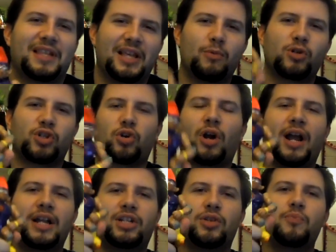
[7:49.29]
It was
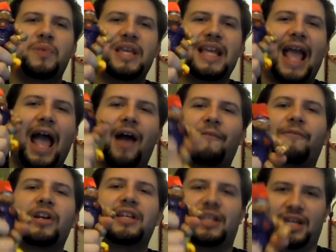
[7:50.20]
trying to be
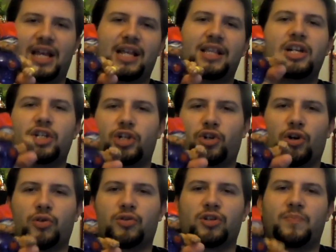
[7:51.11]
everything Ninja
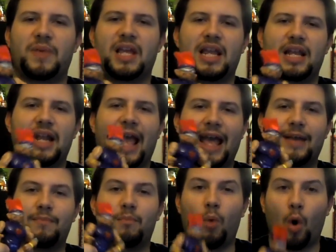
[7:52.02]
Turtles was being
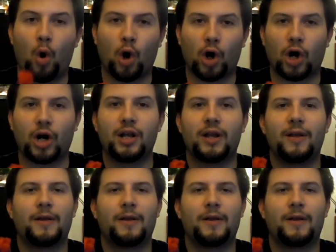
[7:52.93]
and more,